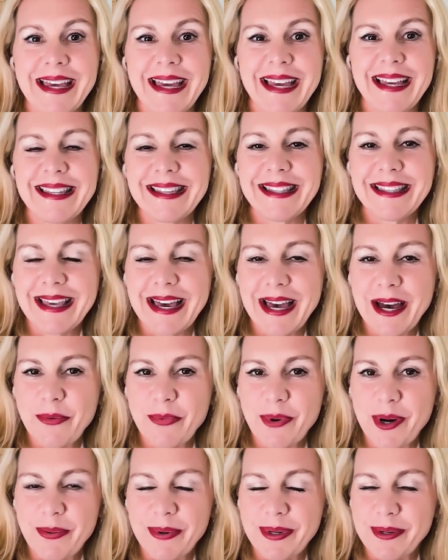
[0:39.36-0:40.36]
Isn't that
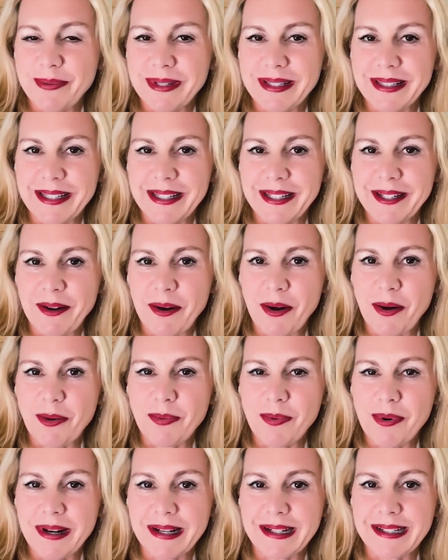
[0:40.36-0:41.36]
what we really all
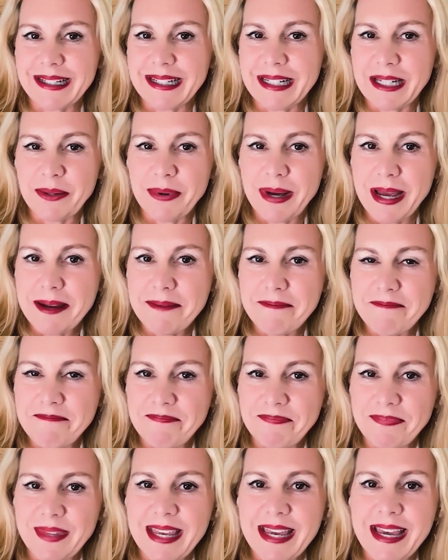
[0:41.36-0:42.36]
want anyway?
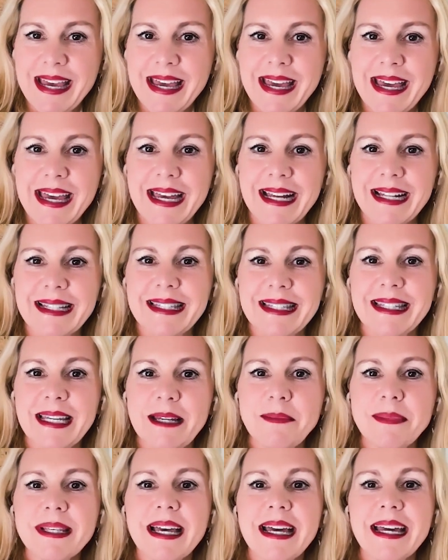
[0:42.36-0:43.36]
It
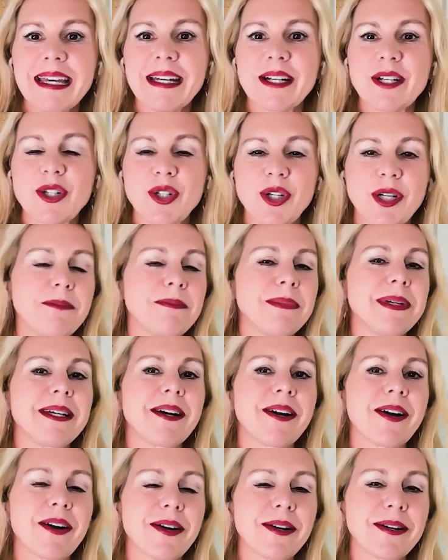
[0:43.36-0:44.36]
seems like it shouldn't be
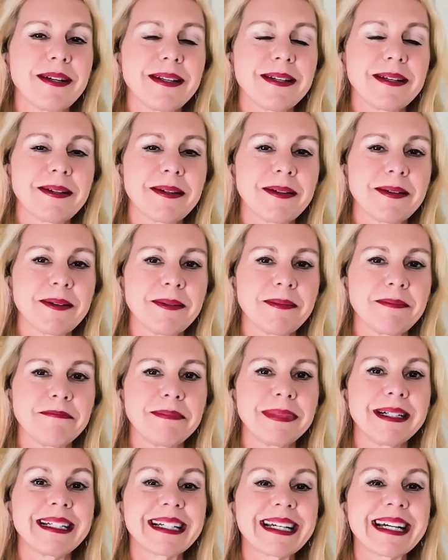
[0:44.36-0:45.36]
hard,
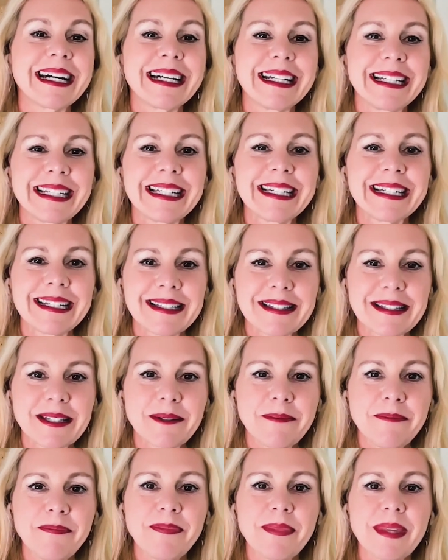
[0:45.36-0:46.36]
but it kind of
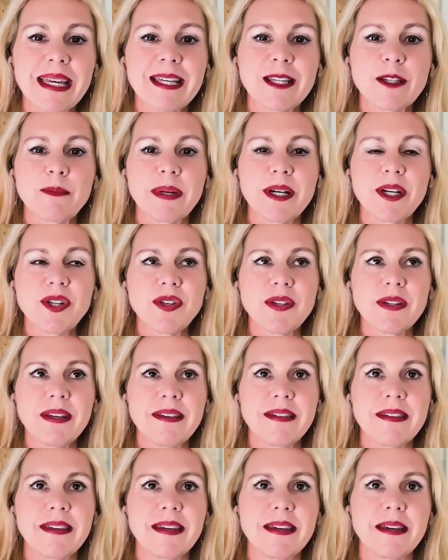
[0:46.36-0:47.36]
is, especially
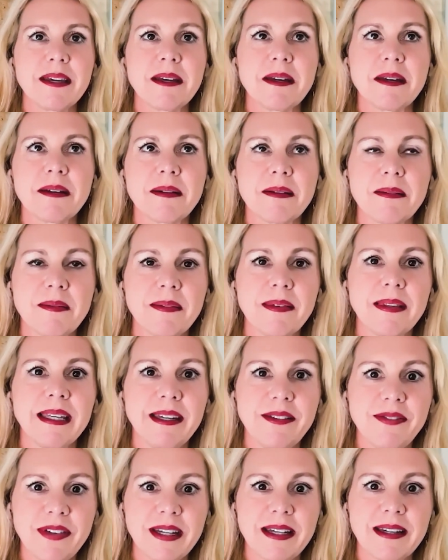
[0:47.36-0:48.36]
the
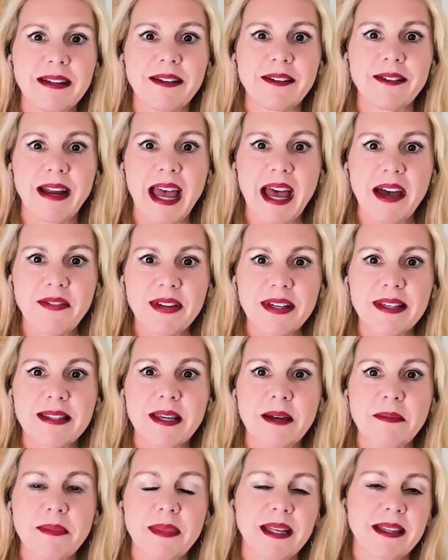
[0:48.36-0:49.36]
leaving or having
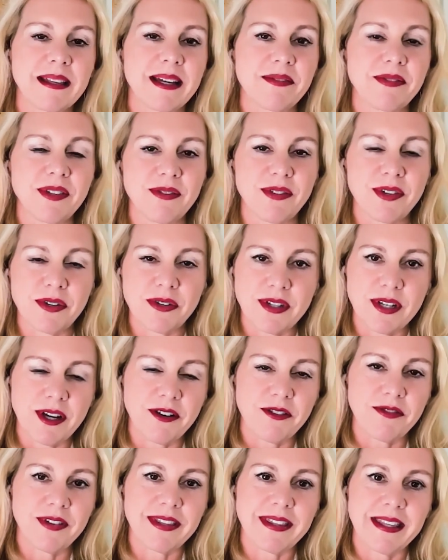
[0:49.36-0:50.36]
something left of
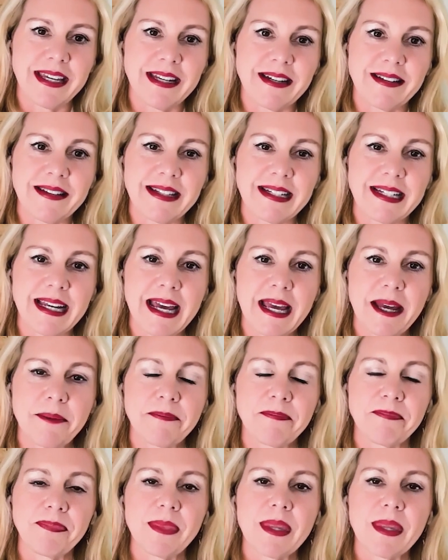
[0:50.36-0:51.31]
yourself at the end of the day.